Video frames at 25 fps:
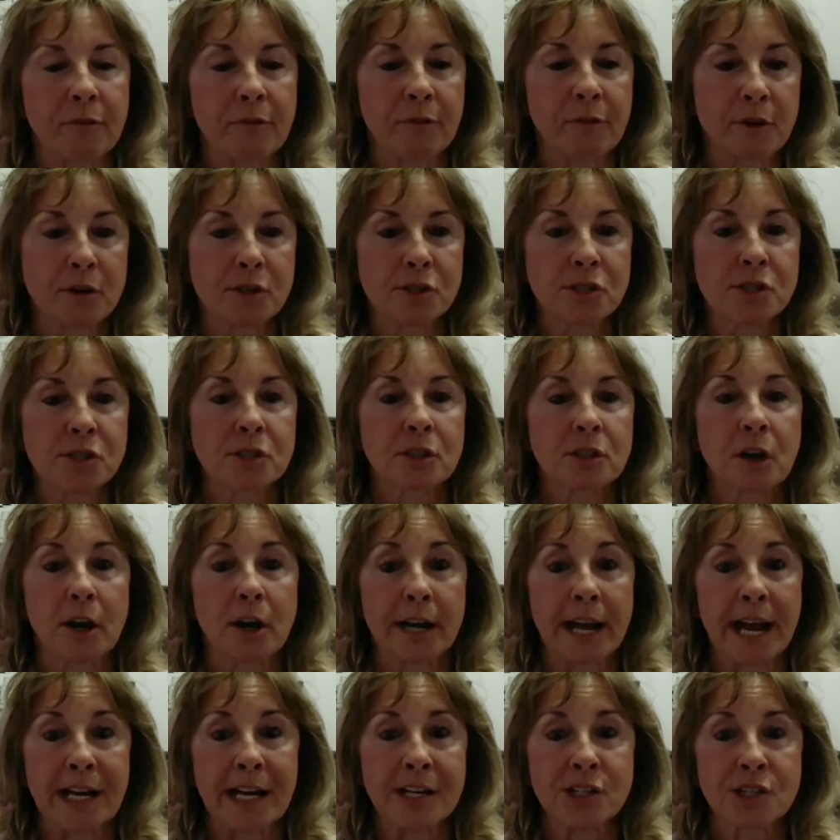first
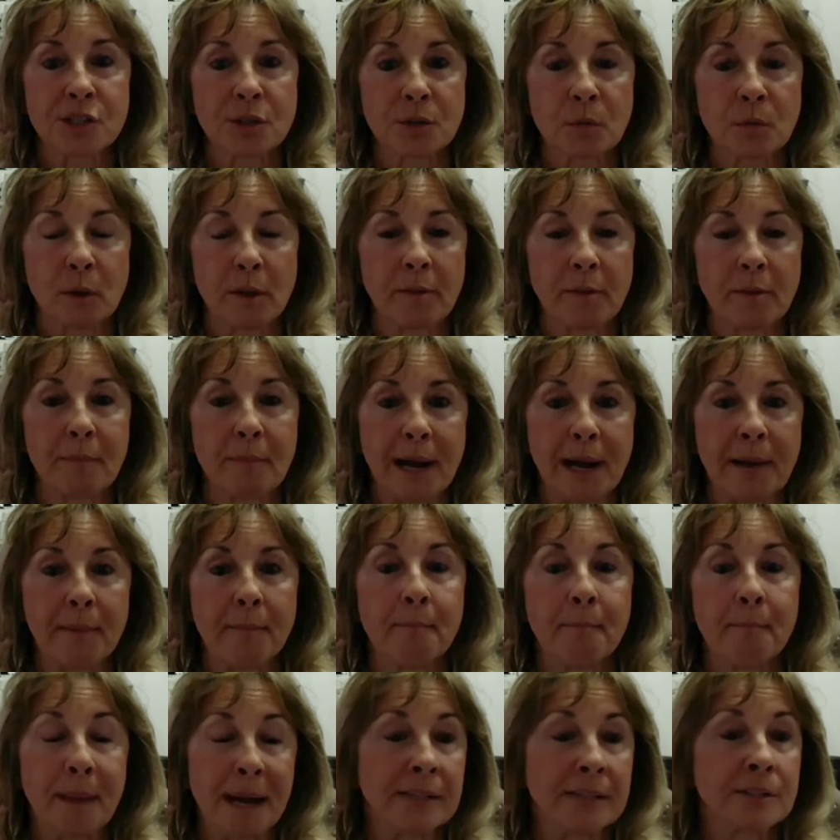connection with my
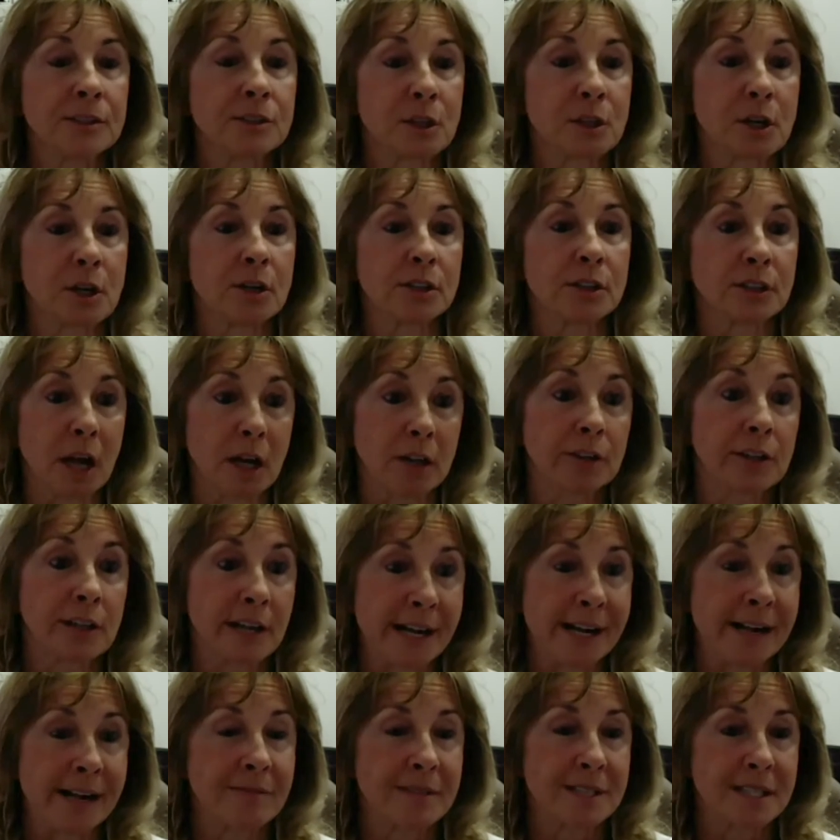mentor, Dr.
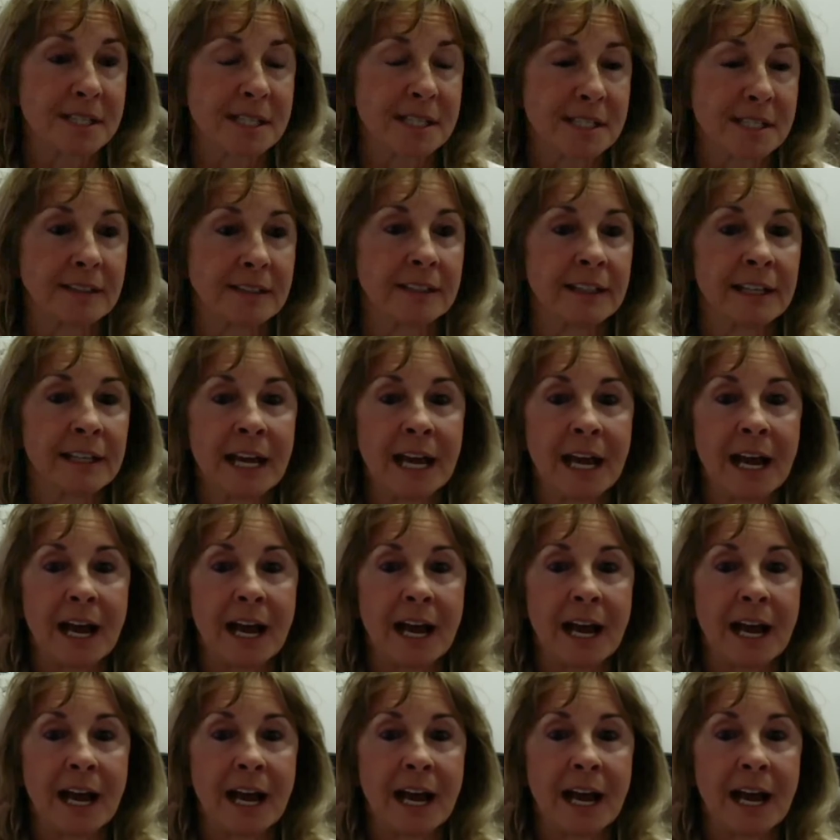Helveston.